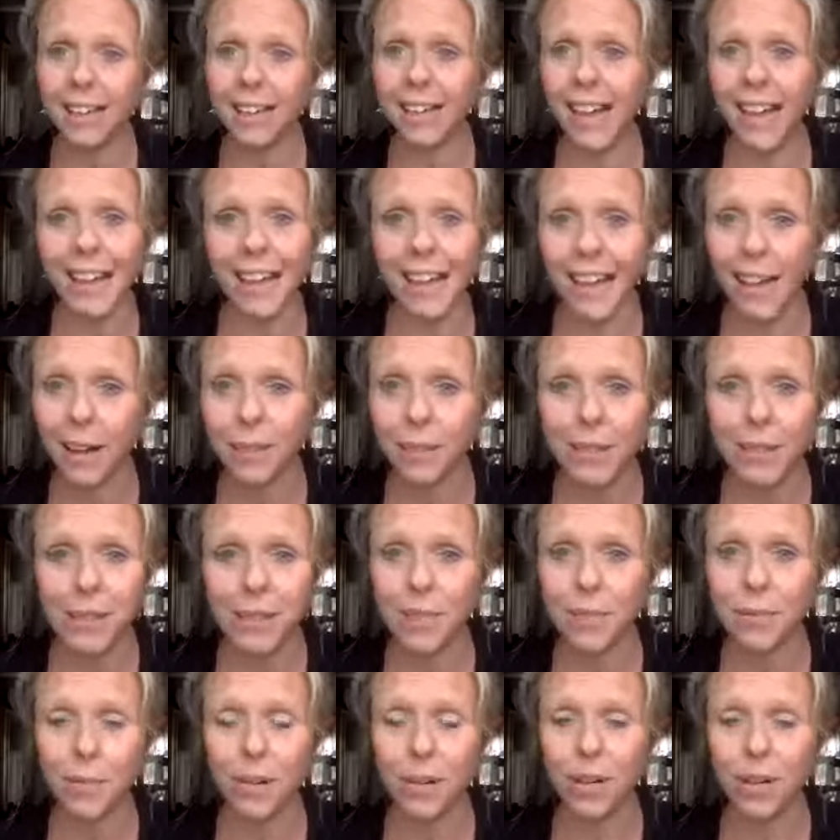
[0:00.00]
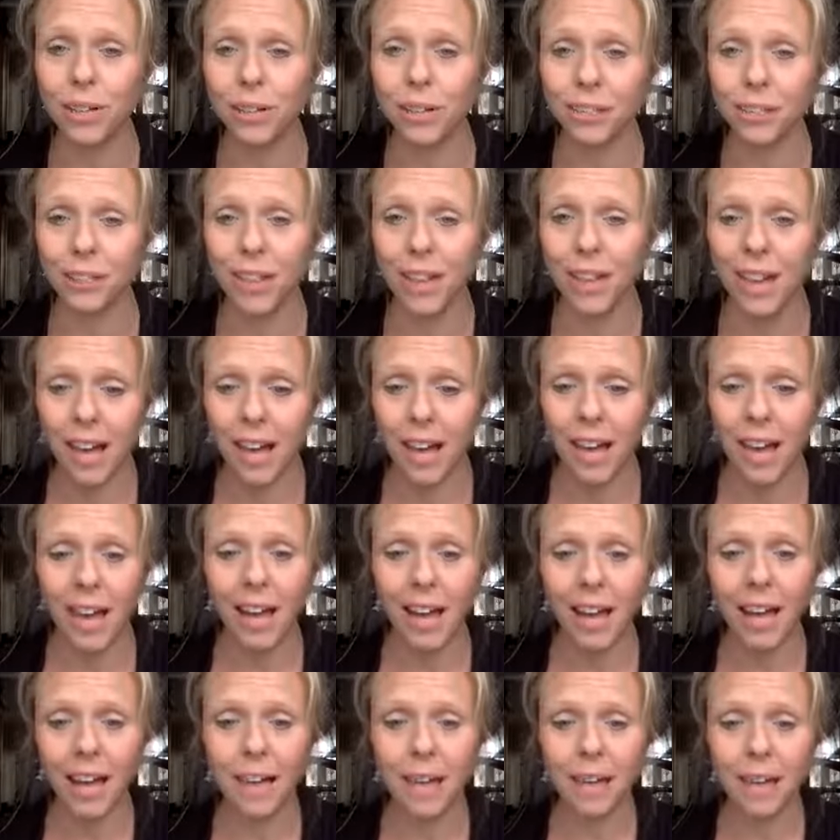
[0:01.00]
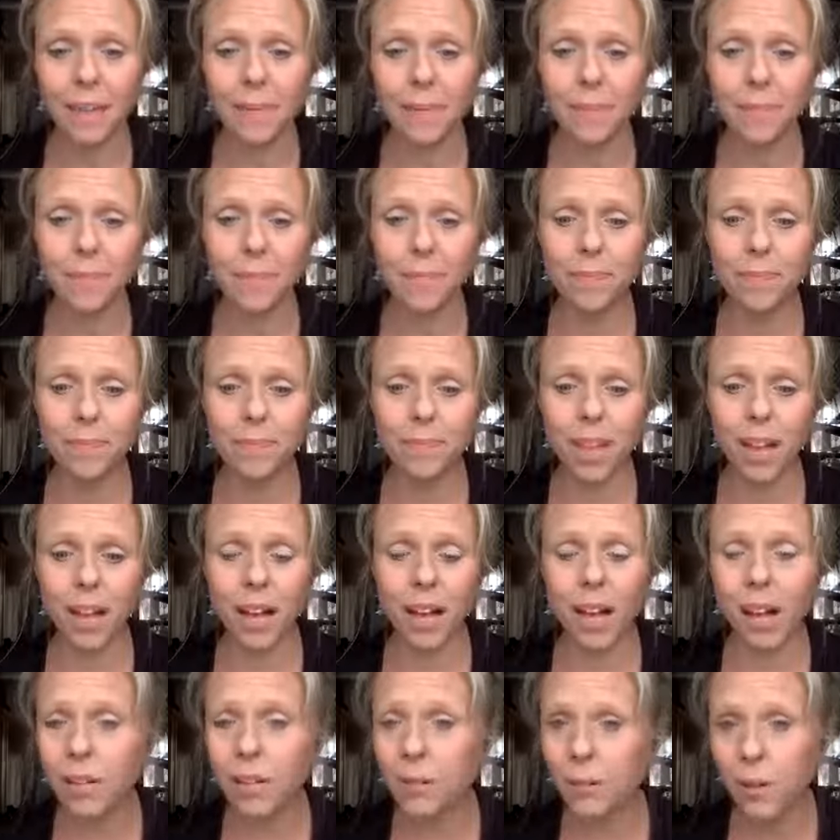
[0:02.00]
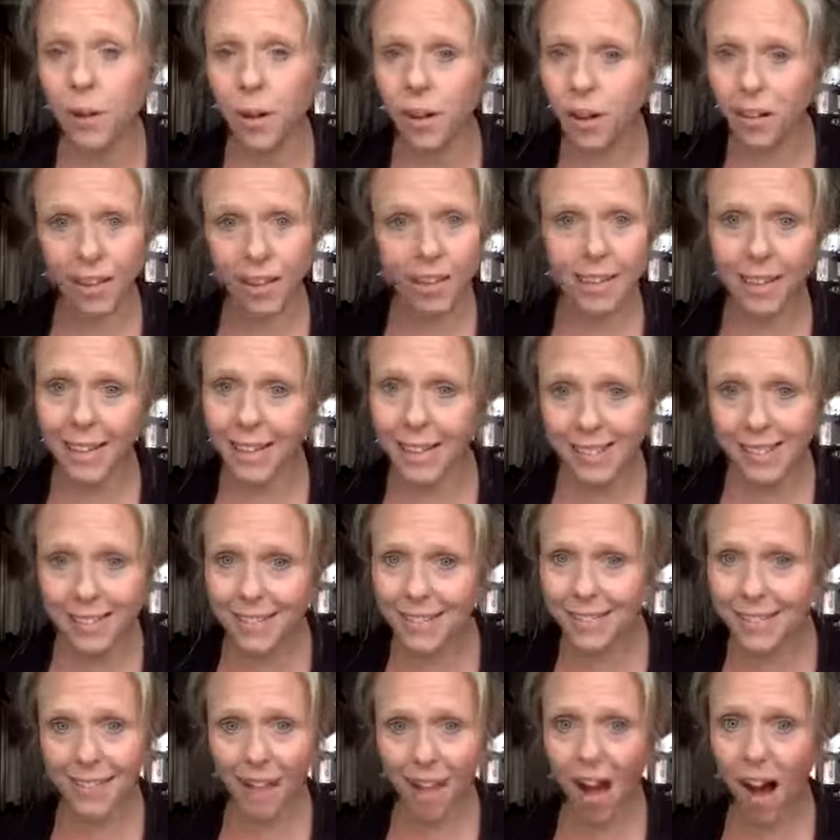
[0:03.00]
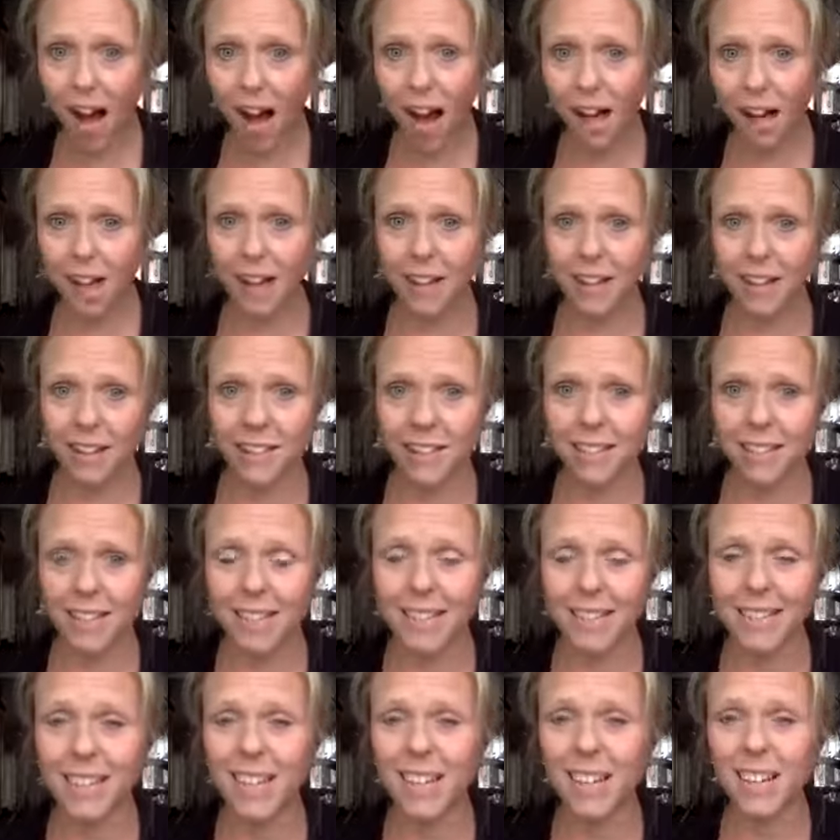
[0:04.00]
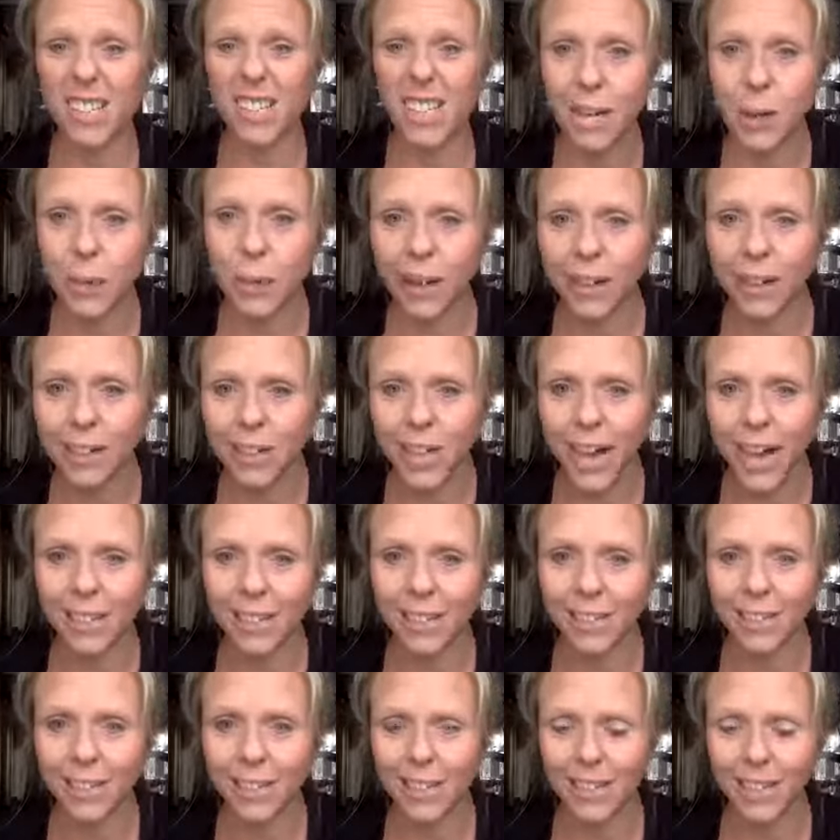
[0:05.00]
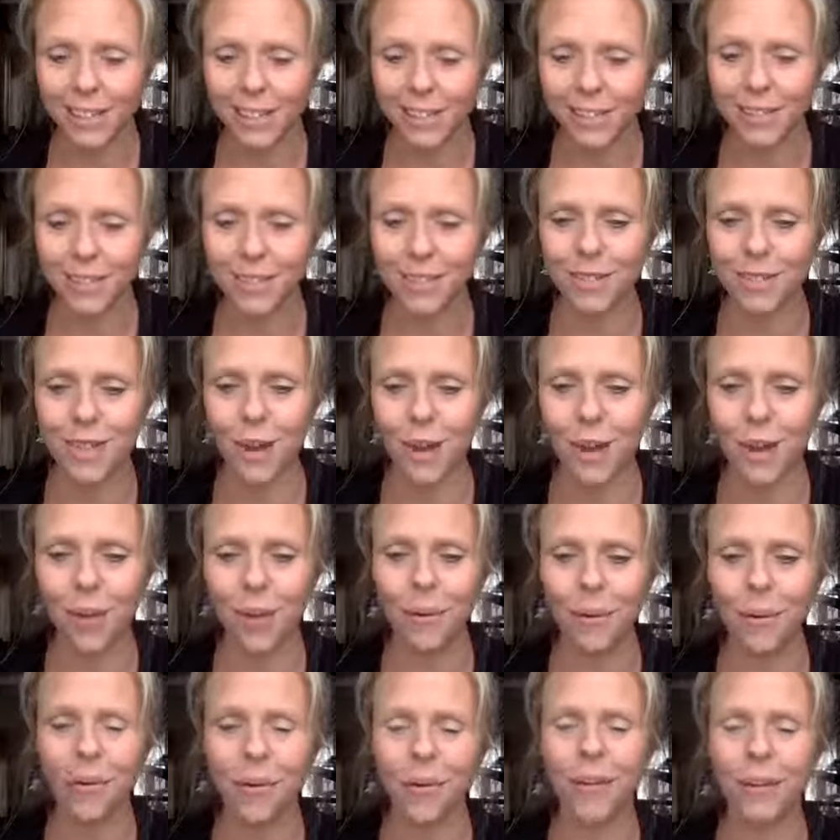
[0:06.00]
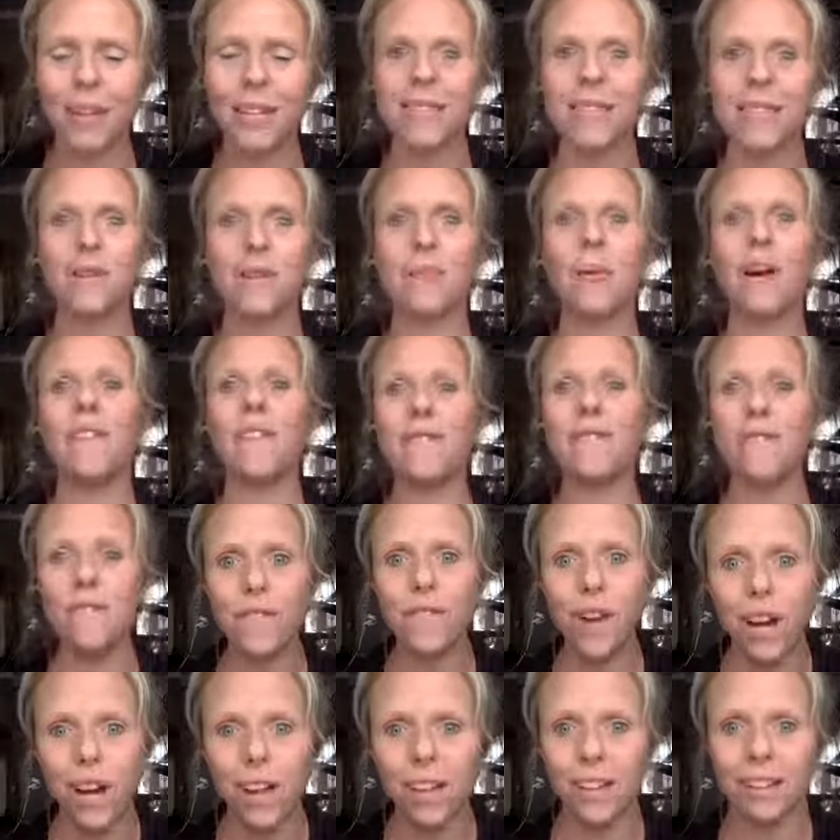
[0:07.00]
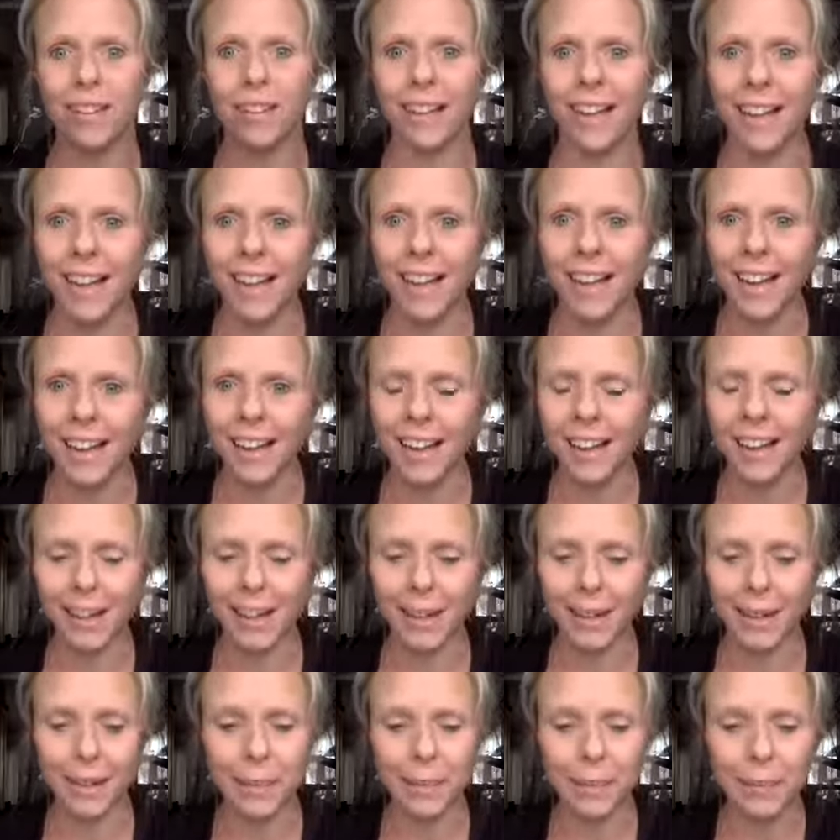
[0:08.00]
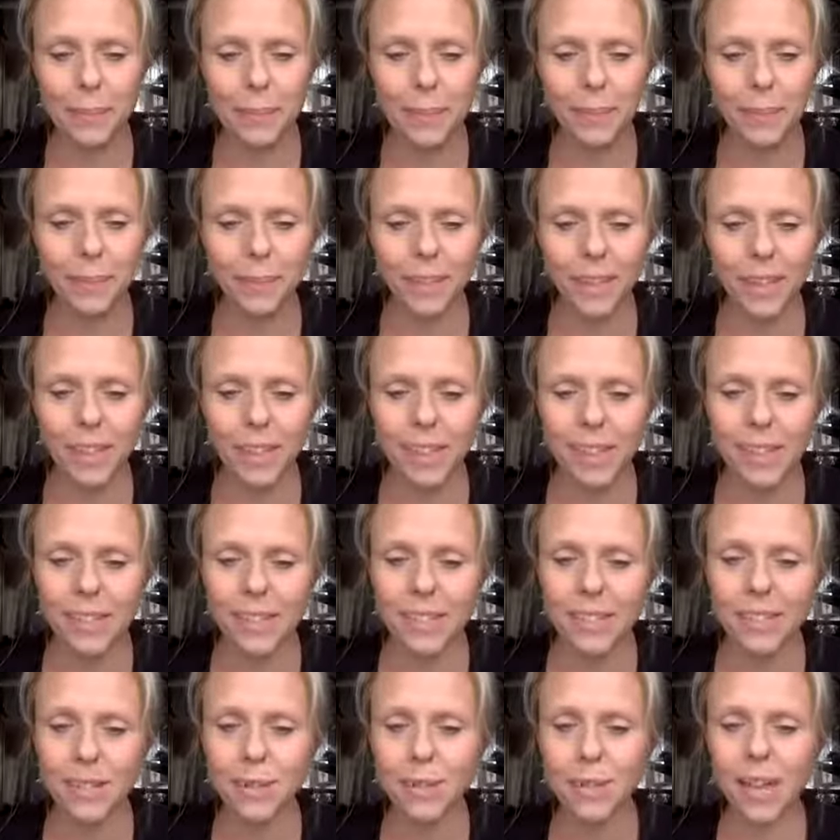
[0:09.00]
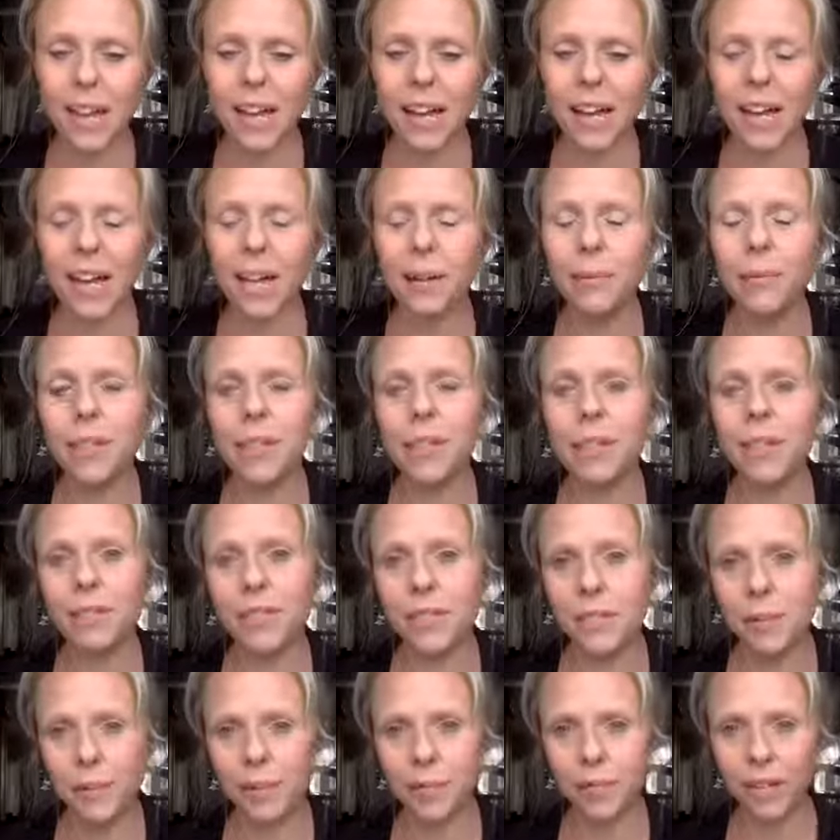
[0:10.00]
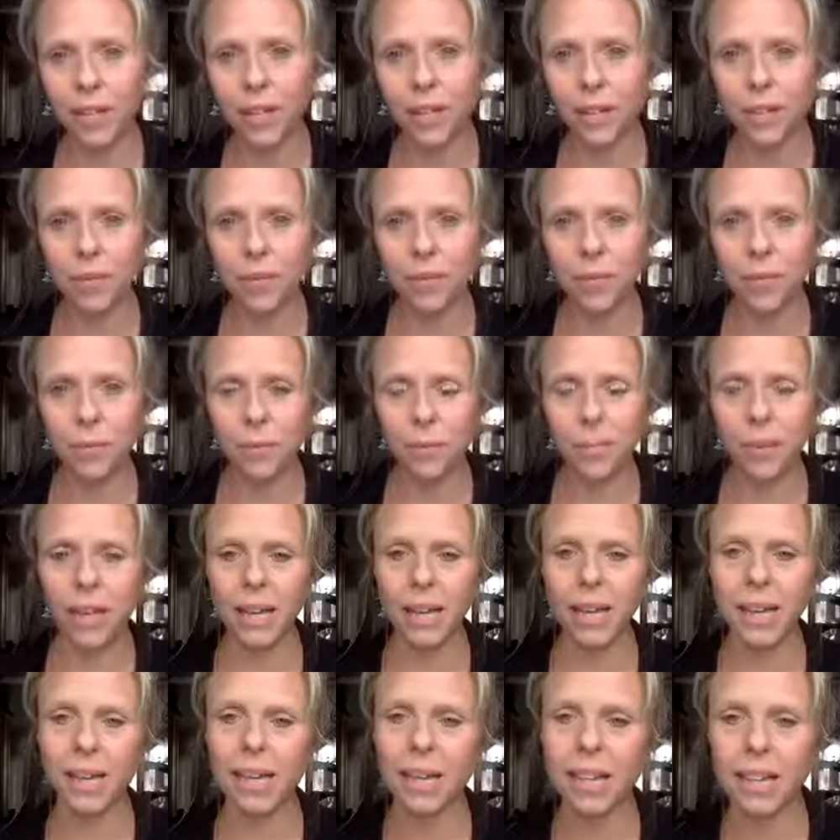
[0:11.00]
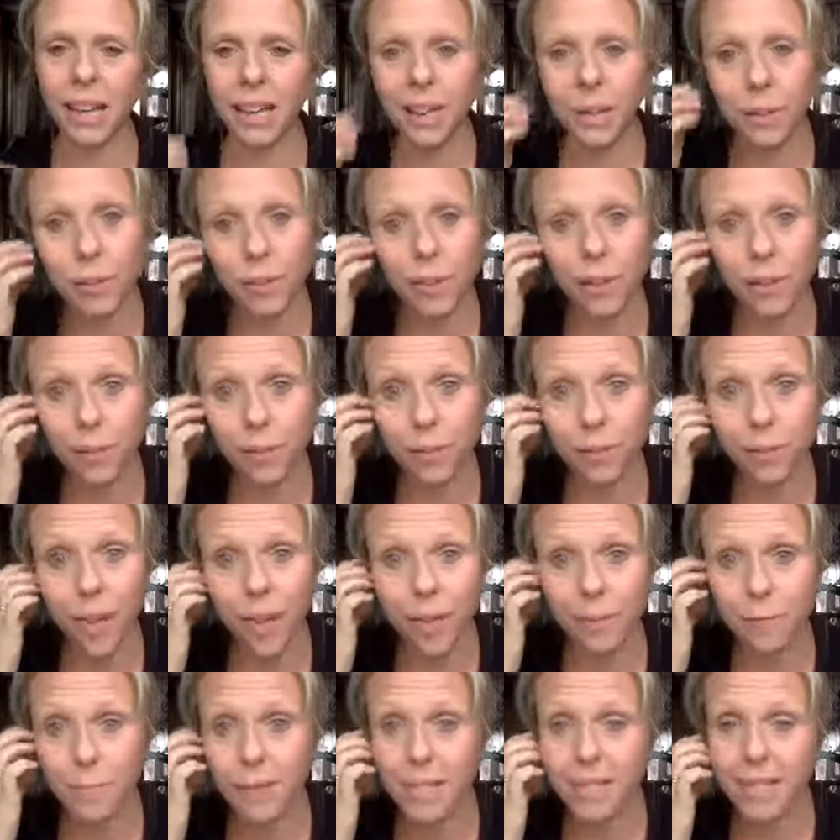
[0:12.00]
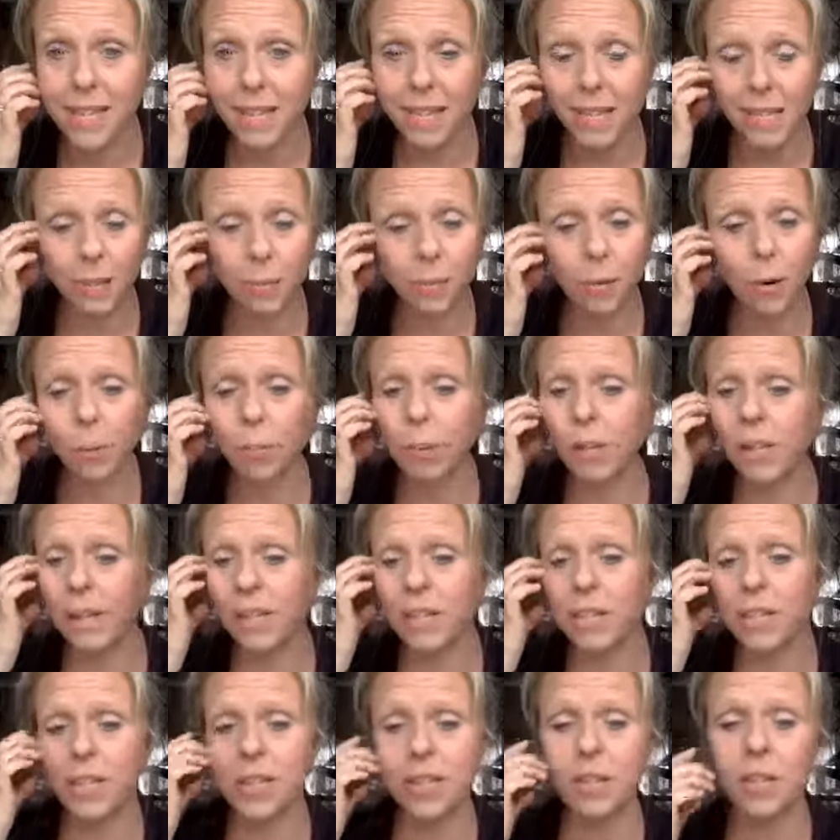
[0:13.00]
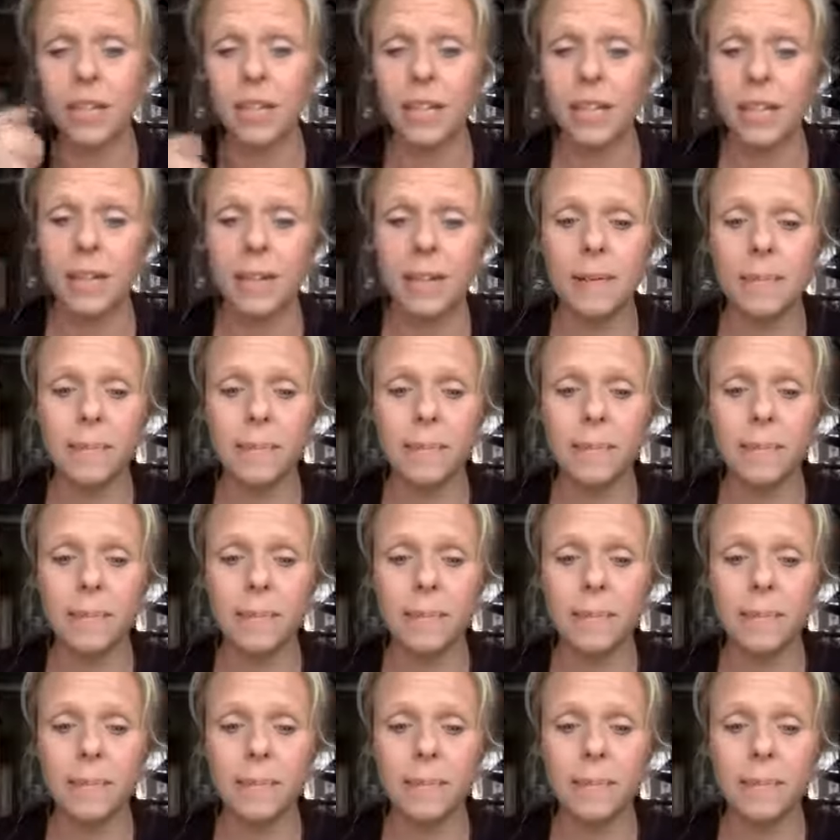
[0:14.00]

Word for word: and getting out into the world. Um, hard work isn't hard, it's actually quite challenging. So it's quite fun. Um, so yeah, I would love to invite you to be like one of the 5% of the population